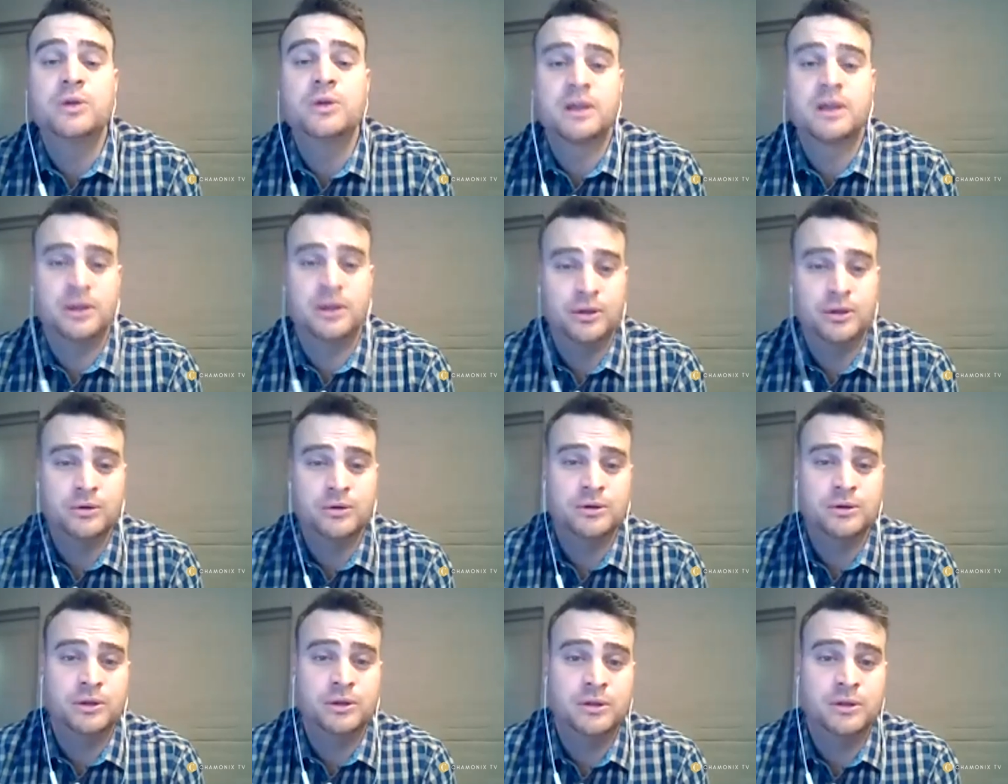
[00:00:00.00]
You
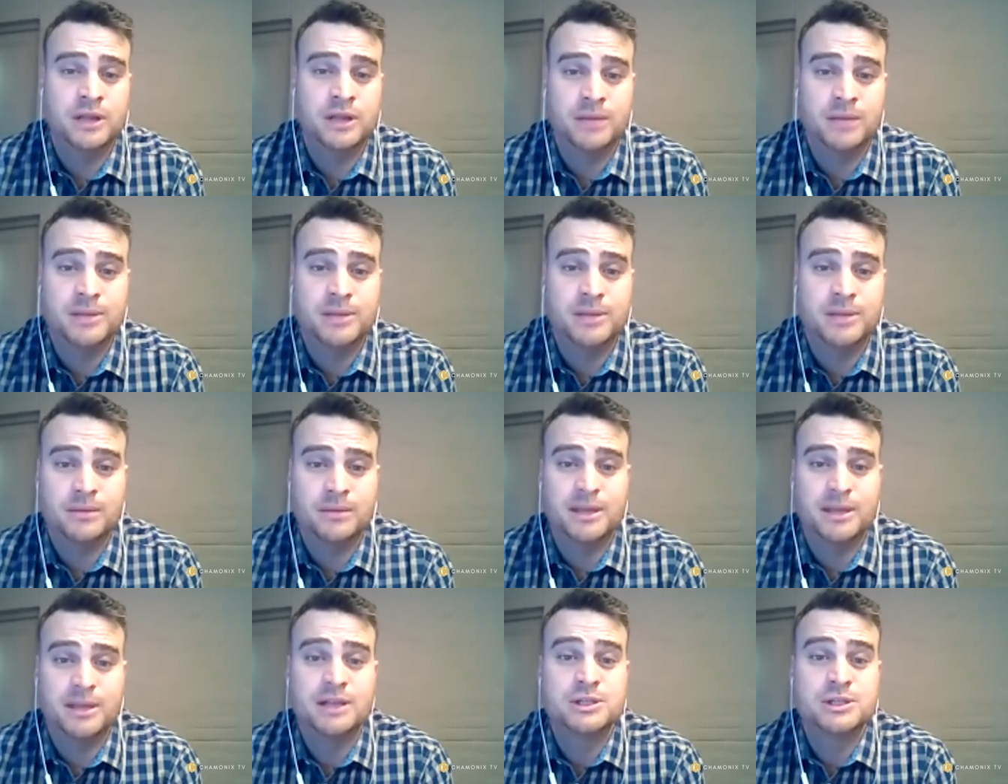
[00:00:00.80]
you you then
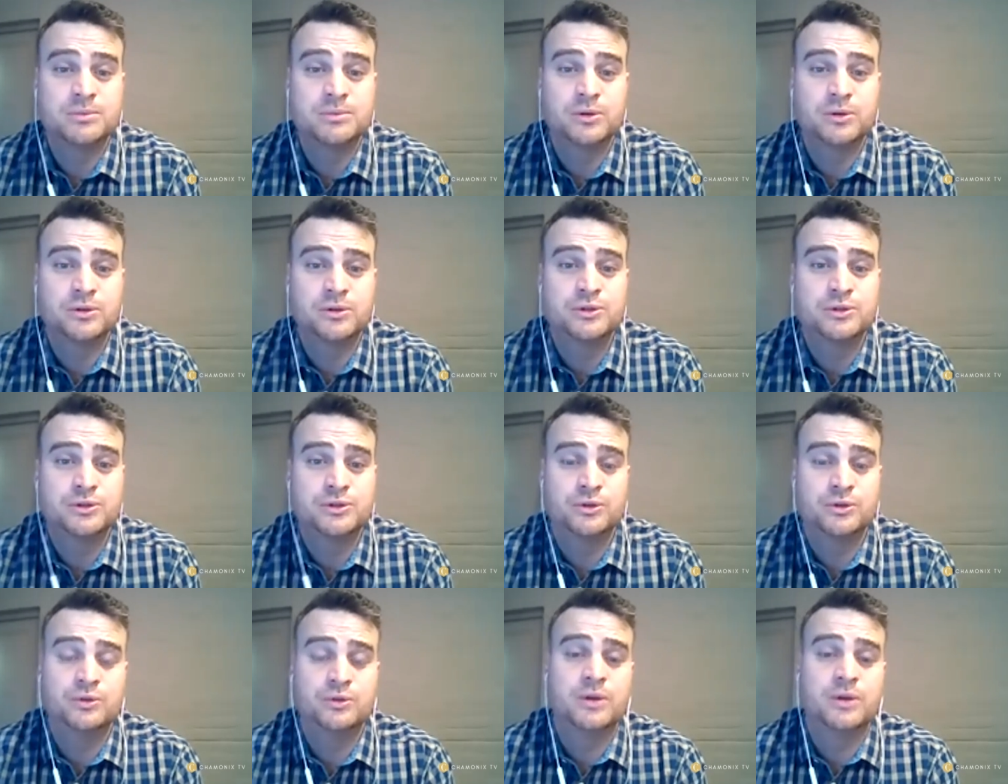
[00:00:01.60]
become
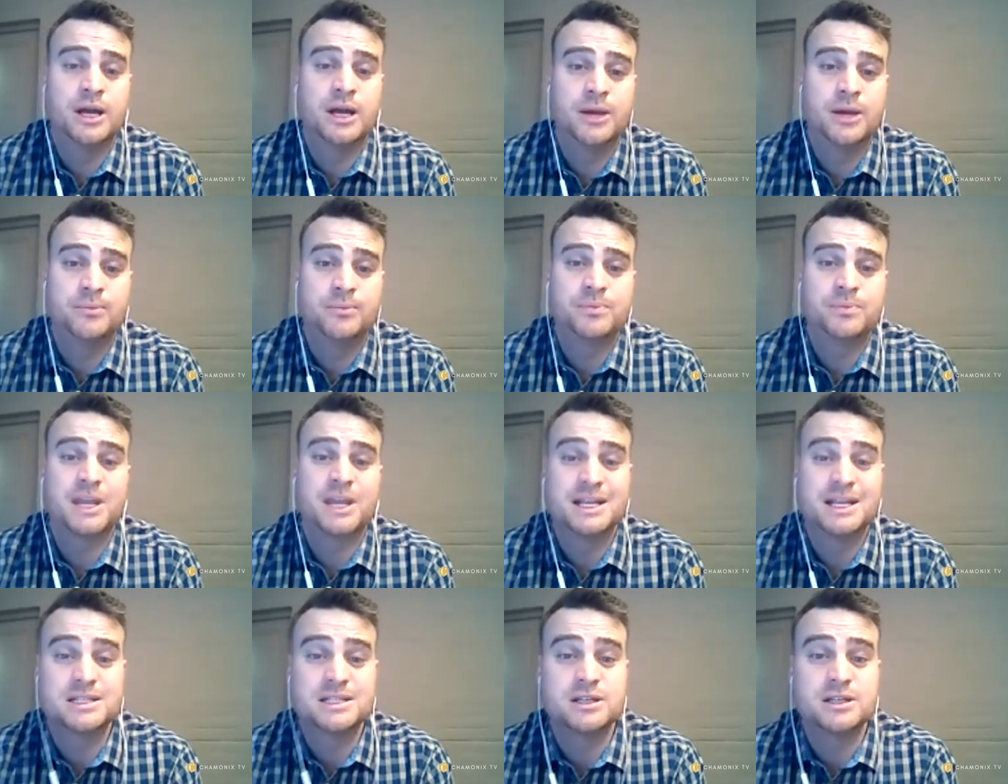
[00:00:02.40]
eligible to um,